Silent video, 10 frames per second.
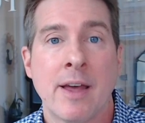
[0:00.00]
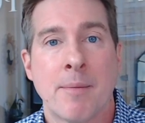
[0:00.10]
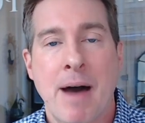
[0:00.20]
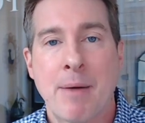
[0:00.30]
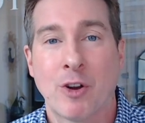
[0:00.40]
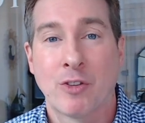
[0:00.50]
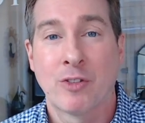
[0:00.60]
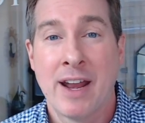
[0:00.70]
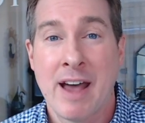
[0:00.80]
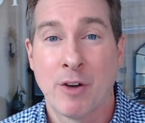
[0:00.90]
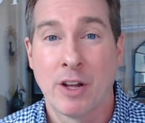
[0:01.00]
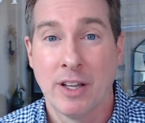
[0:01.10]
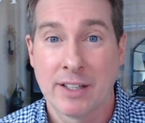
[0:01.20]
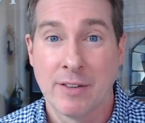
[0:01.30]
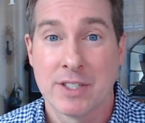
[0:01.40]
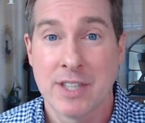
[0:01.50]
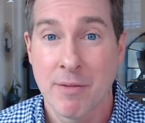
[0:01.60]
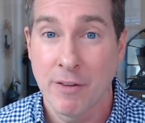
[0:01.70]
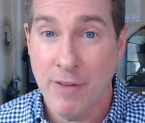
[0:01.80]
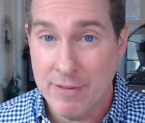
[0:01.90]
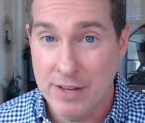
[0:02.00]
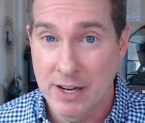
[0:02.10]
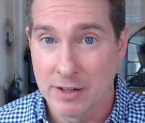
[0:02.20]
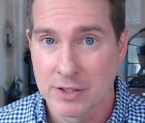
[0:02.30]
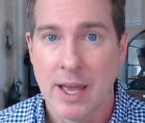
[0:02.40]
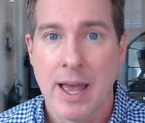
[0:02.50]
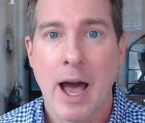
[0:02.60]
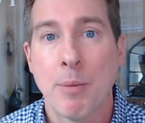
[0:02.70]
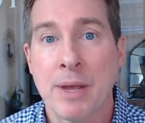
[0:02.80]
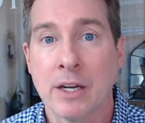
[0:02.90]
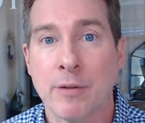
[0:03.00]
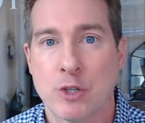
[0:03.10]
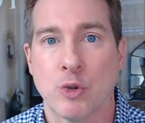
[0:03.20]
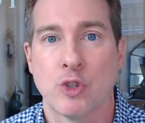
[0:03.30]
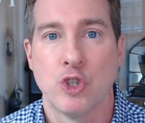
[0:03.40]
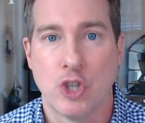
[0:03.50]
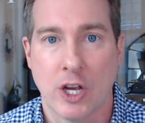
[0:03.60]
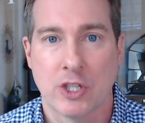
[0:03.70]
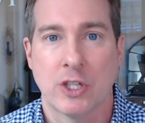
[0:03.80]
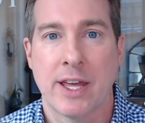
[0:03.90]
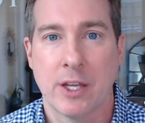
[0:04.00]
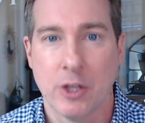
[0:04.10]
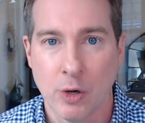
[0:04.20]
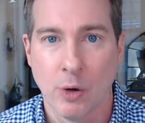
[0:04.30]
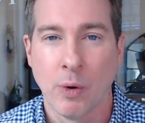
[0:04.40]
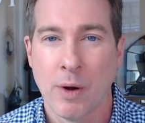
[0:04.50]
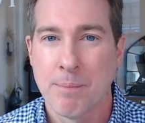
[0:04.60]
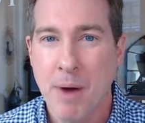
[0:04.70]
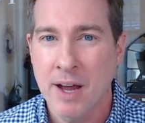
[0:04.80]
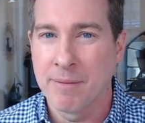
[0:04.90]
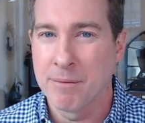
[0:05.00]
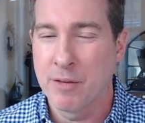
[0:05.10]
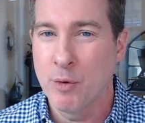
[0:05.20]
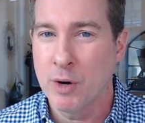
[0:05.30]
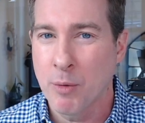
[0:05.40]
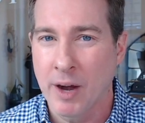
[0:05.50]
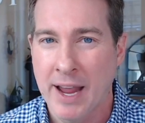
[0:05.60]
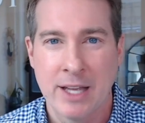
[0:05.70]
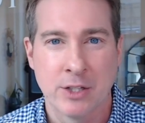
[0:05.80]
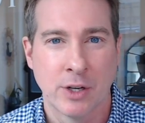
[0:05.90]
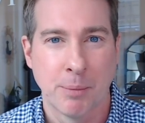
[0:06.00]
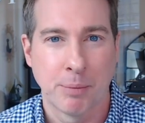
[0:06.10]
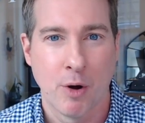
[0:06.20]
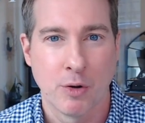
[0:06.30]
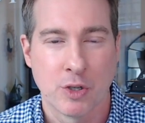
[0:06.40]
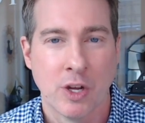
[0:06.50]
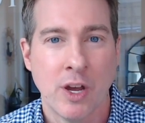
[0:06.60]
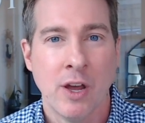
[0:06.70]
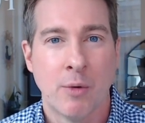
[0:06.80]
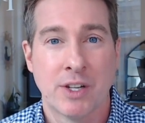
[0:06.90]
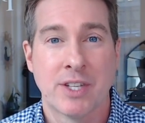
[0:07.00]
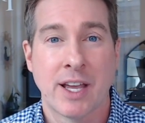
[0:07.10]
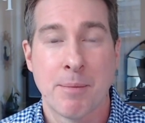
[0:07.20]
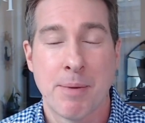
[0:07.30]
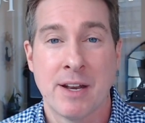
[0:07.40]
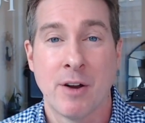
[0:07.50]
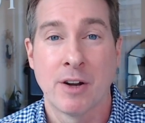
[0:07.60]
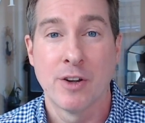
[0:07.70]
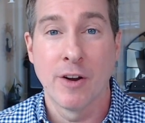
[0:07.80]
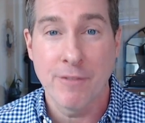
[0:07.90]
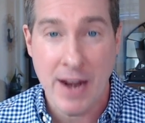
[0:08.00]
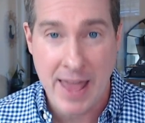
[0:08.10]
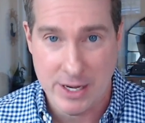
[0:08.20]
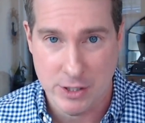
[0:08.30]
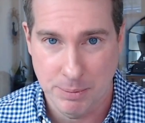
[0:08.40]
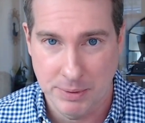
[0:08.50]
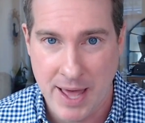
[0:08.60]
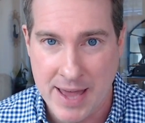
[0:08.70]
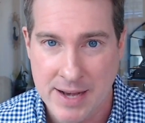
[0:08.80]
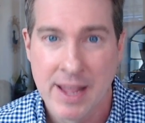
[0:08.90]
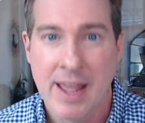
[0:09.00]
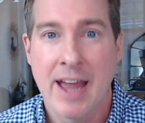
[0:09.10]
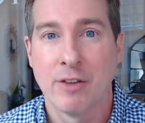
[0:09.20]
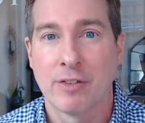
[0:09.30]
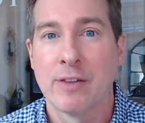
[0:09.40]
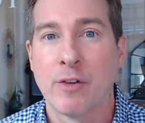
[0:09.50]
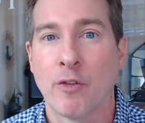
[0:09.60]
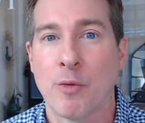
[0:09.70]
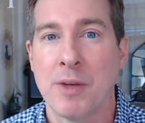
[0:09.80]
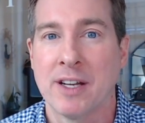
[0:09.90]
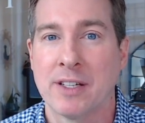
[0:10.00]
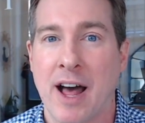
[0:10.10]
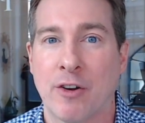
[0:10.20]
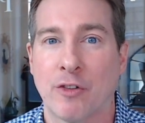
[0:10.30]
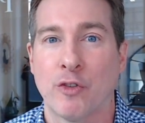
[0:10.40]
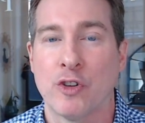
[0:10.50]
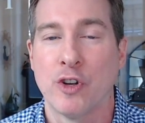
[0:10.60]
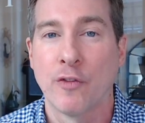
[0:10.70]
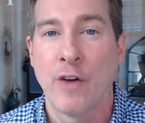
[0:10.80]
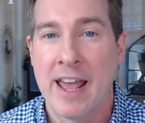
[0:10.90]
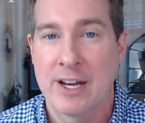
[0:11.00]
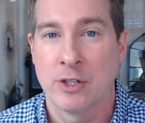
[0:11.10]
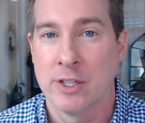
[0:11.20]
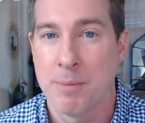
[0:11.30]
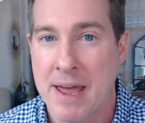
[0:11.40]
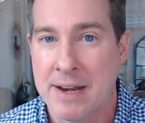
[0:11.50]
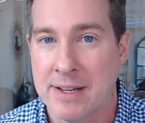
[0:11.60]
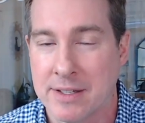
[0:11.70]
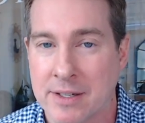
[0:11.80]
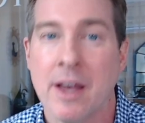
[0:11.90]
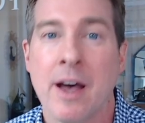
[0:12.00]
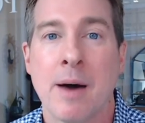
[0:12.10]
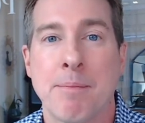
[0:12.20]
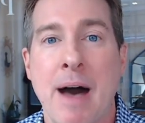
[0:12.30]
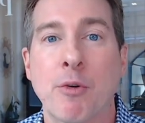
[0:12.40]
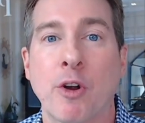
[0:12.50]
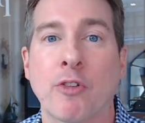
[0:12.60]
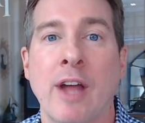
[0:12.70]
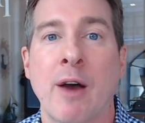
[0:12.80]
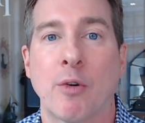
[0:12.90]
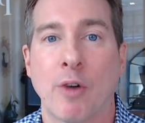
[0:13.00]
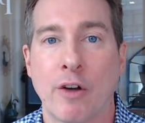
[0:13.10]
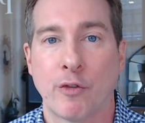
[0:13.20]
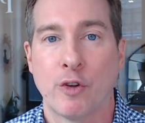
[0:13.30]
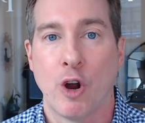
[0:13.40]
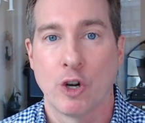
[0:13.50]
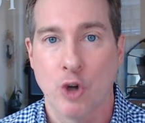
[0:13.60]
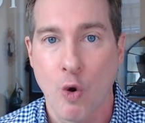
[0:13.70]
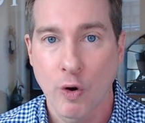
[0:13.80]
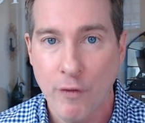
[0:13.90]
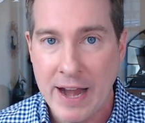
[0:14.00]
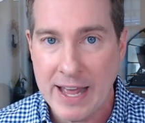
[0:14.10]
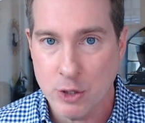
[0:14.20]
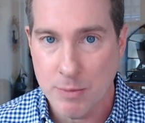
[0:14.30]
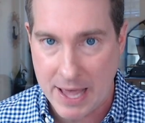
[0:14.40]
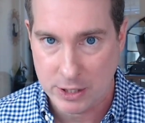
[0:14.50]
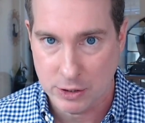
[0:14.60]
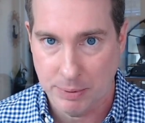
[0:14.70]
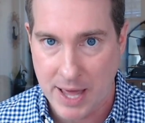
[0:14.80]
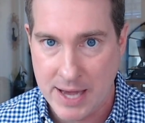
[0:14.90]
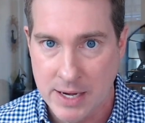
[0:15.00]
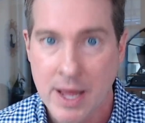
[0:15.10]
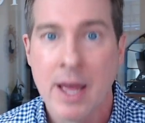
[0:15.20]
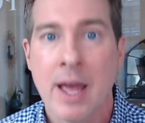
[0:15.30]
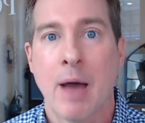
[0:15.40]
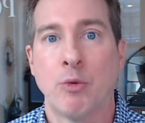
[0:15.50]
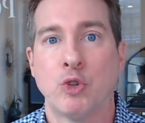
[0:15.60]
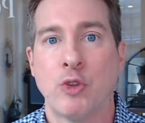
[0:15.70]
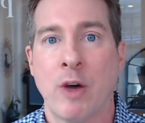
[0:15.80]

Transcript: Bob, Chris, and I have a collective 75 years helping individuals just like you. But if you want a more hands-on approach, want a second opinion on your financial plan, and you've saved over $1 million for your financial independence, Bob, Chris, and I will run for you our total financial master plan, and we'll do